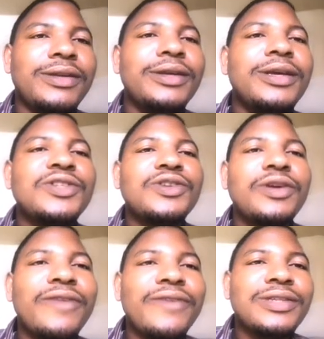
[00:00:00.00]
So
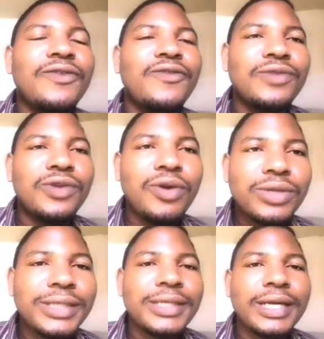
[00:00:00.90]
event of not
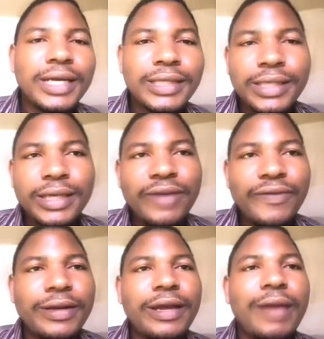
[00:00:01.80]
selecting even
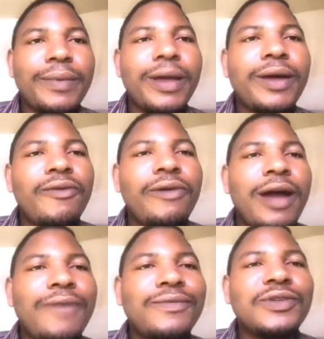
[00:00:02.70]
number, we have
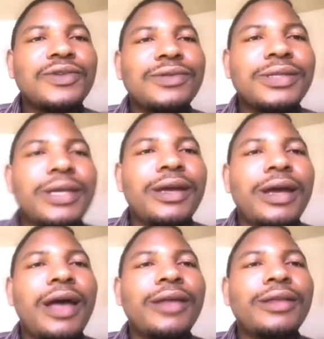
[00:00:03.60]
to choose the
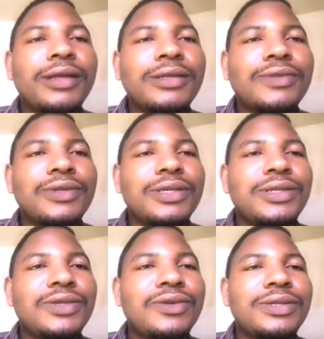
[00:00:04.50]
others which is
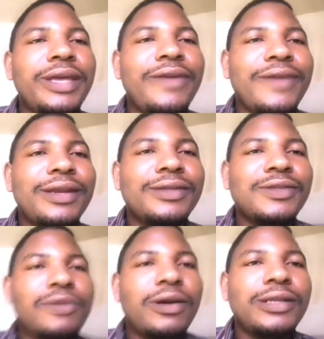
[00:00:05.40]
not even. So we
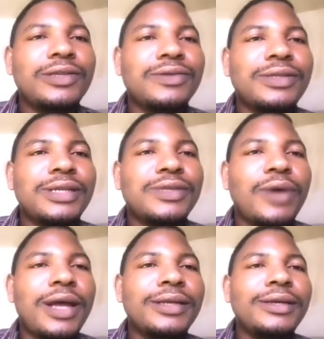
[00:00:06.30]
can choose this
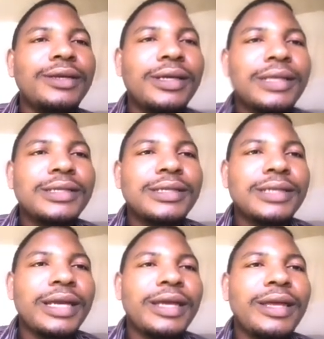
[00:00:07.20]
1, 3,
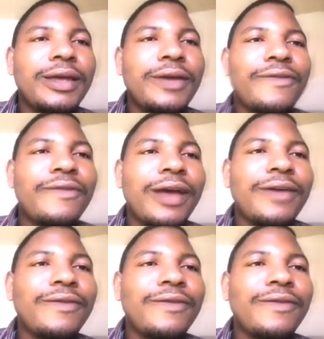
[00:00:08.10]
5,